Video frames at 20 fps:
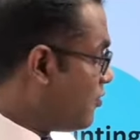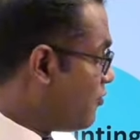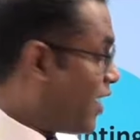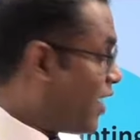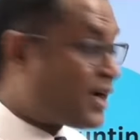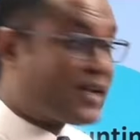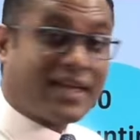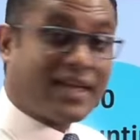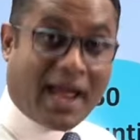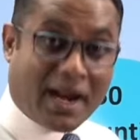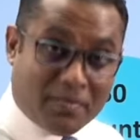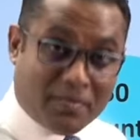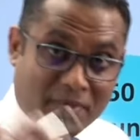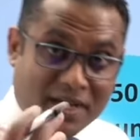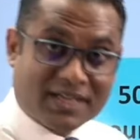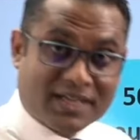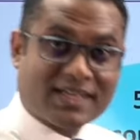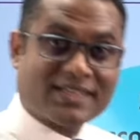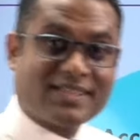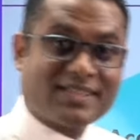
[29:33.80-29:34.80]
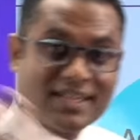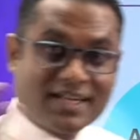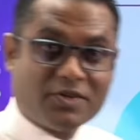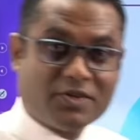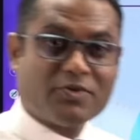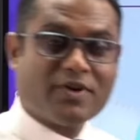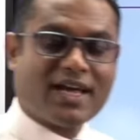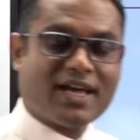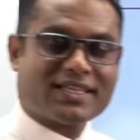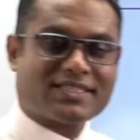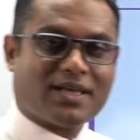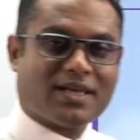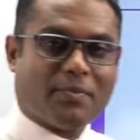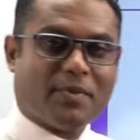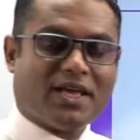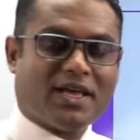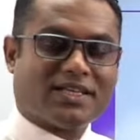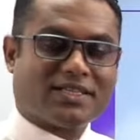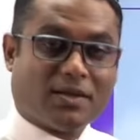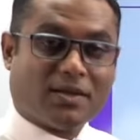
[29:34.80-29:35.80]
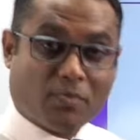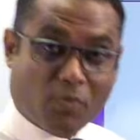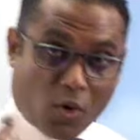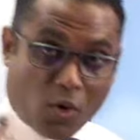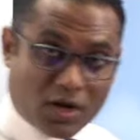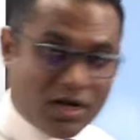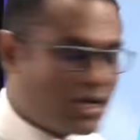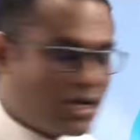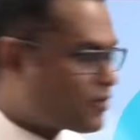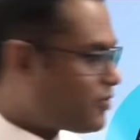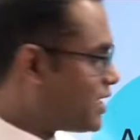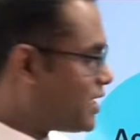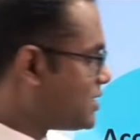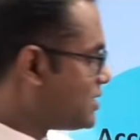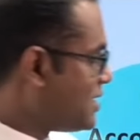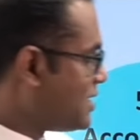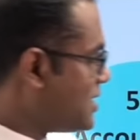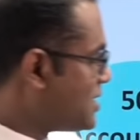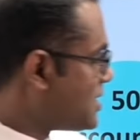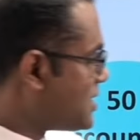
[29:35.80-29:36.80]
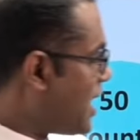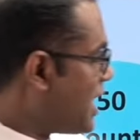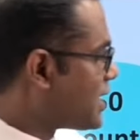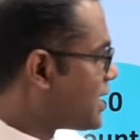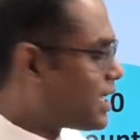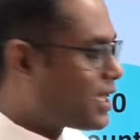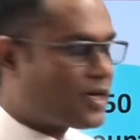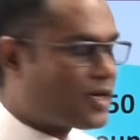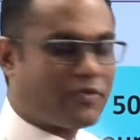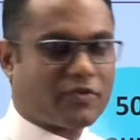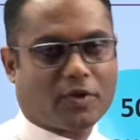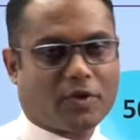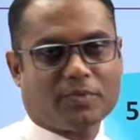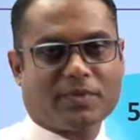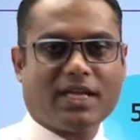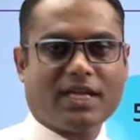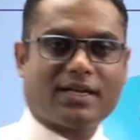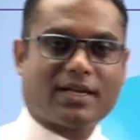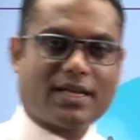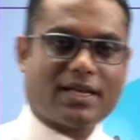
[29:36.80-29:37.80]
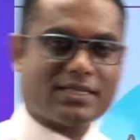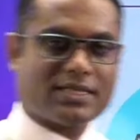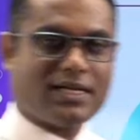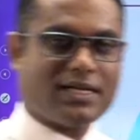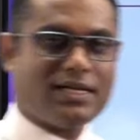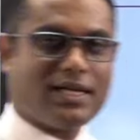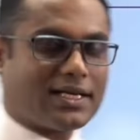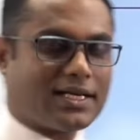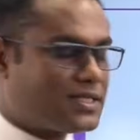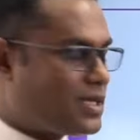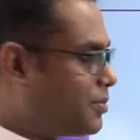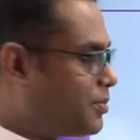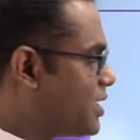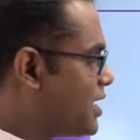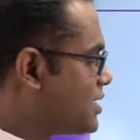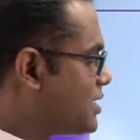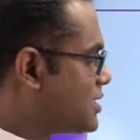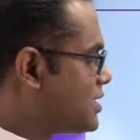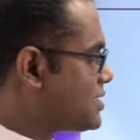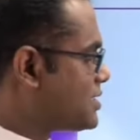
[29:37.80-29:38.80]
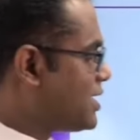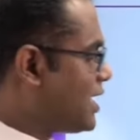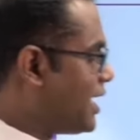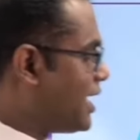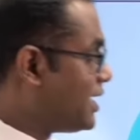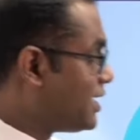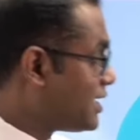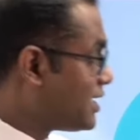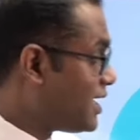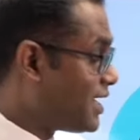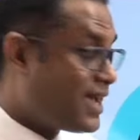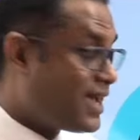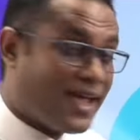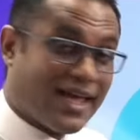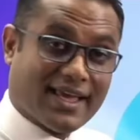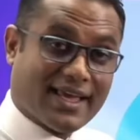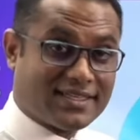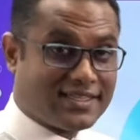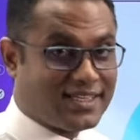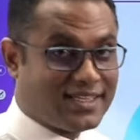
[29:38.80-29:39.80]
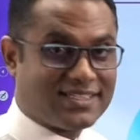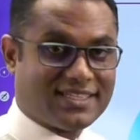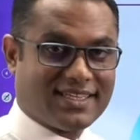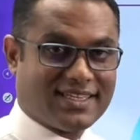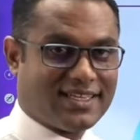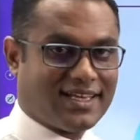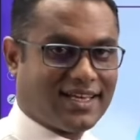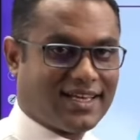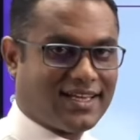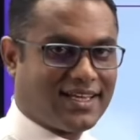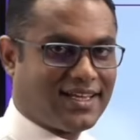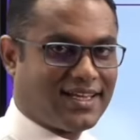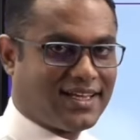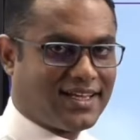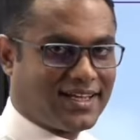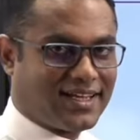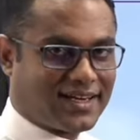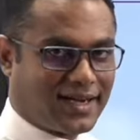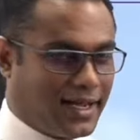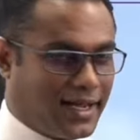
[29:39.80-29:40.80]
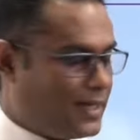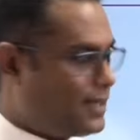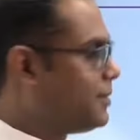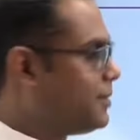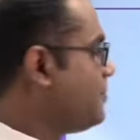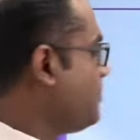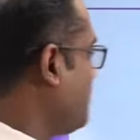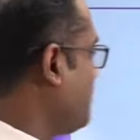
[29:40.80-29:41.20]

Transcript: what can be tested in your examination? Model questions are taken from the international examinations like ACCA, right?